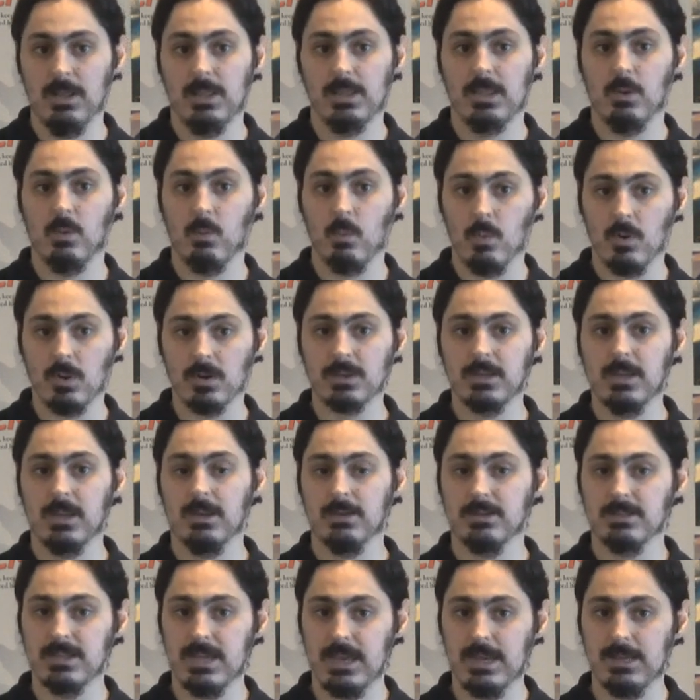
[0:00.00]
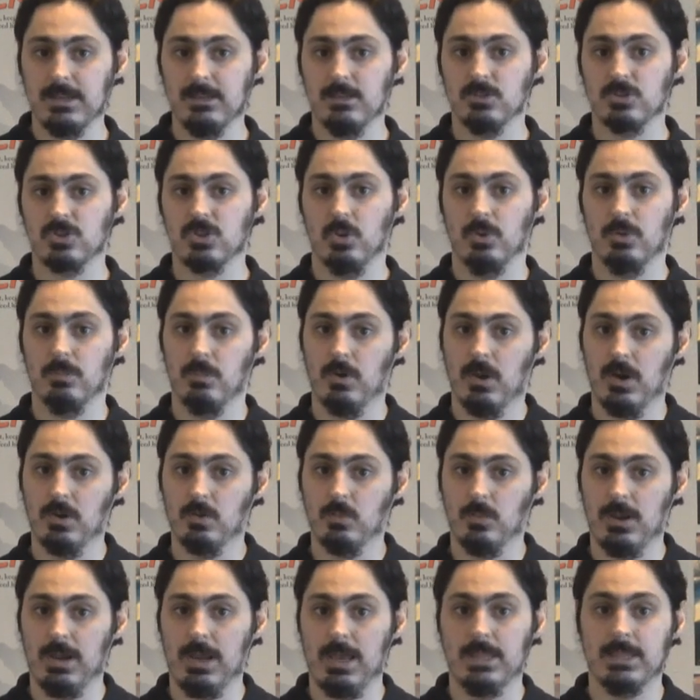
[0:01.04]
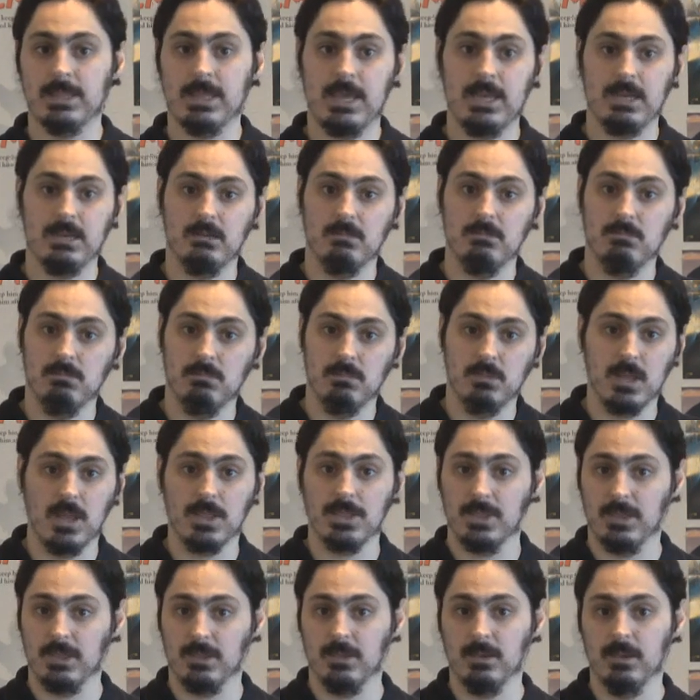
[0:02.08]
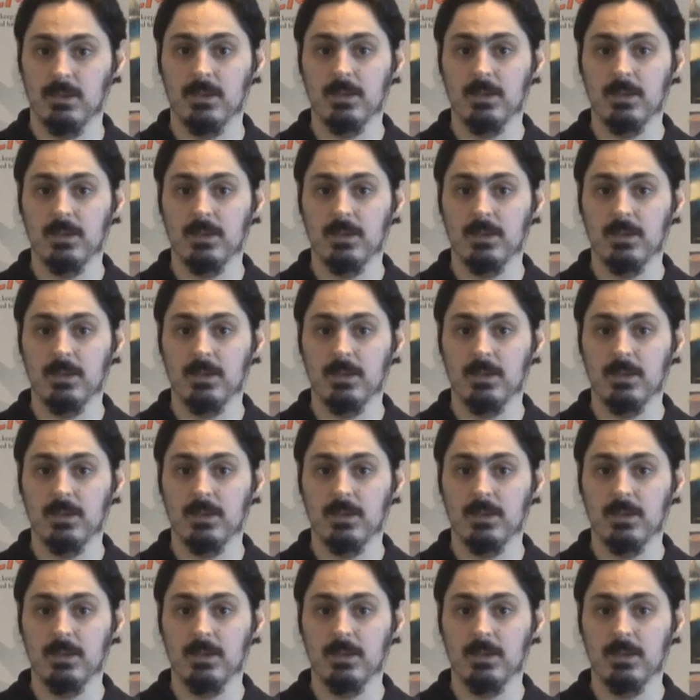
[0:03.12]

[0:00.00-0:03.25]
they were working on taking the show to Broadway, and then nothing.